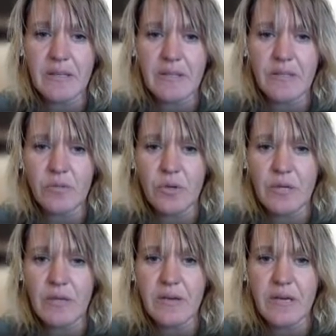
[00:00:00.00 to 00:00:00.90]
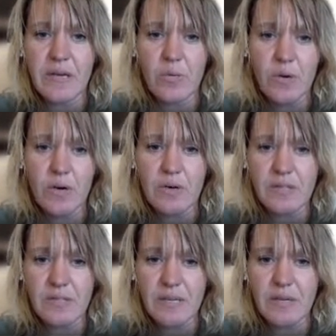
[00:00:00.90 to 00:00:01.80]
it's looking like what
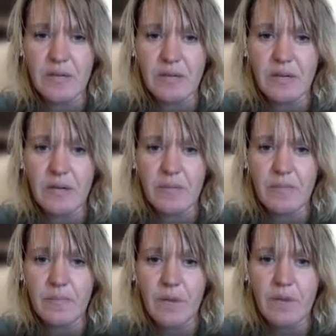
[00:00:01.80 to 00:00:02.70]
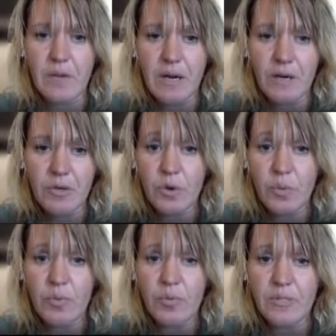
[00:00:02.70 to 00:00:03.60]
are a lot of
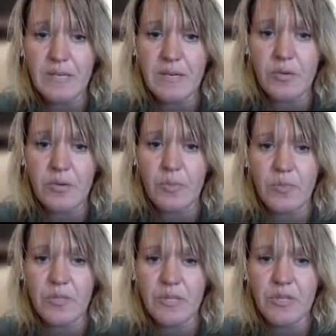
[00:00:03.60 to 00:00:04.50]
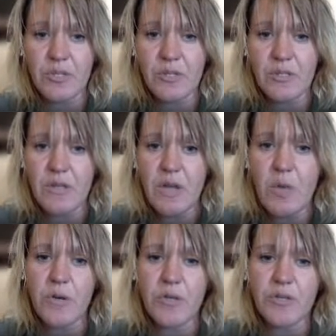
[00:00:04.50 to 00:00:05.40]
notable standard procedures,
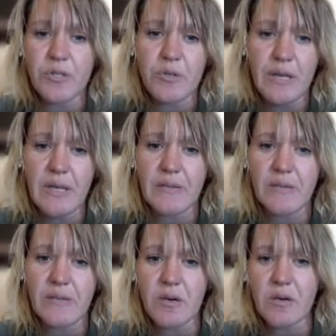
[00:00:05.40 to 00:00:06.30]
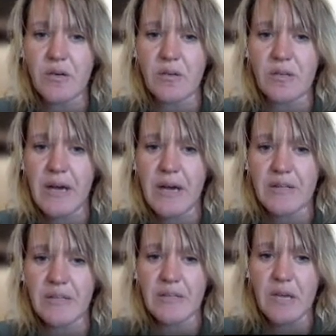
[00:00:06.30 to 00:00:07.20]
what you're doing at the start of class,